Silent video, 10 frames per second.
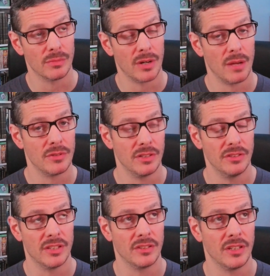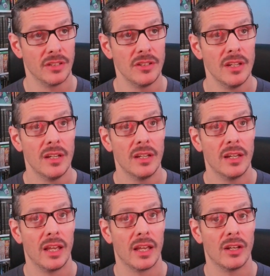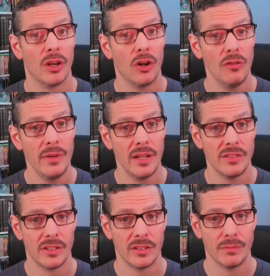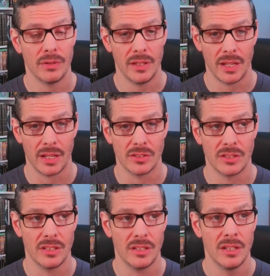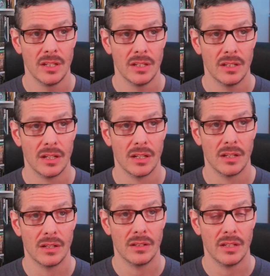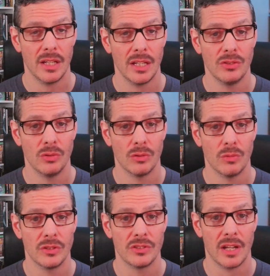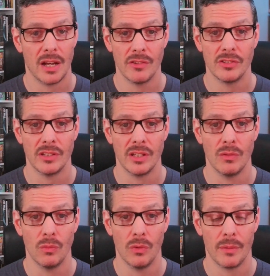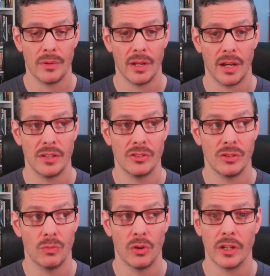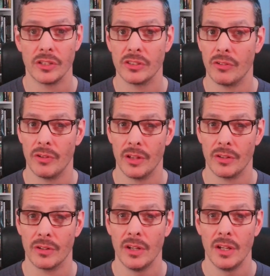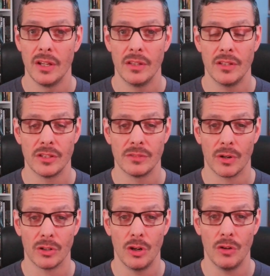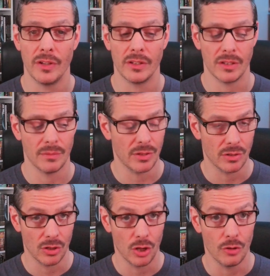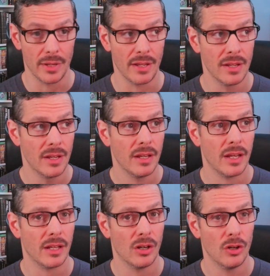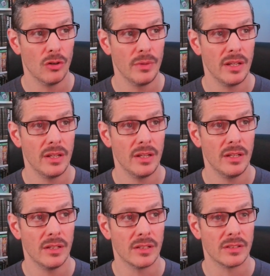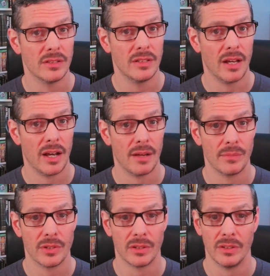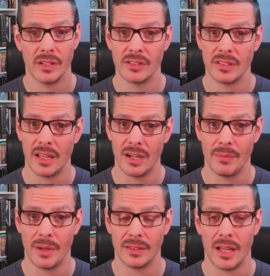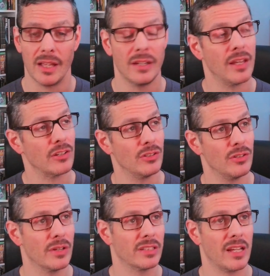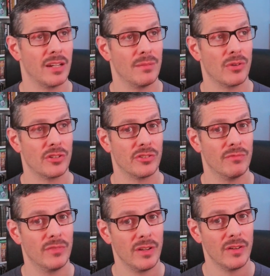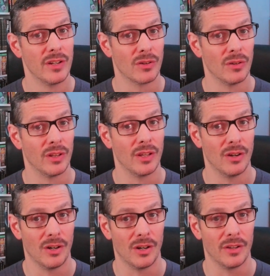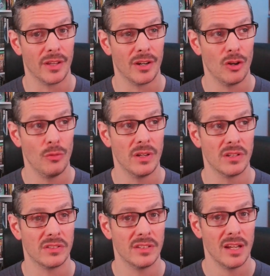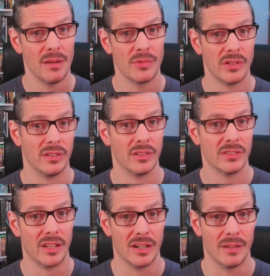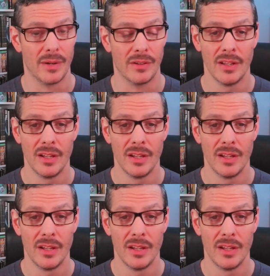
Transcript: or perhaps it is sentient, and Obi has other plans. The uh, Antor wants to obviously weaponize to one extent or another this Markovian computer Obi, and Obi is not particularly excited about that. And actually, you get that impression very early on that Obi is not particularly excited about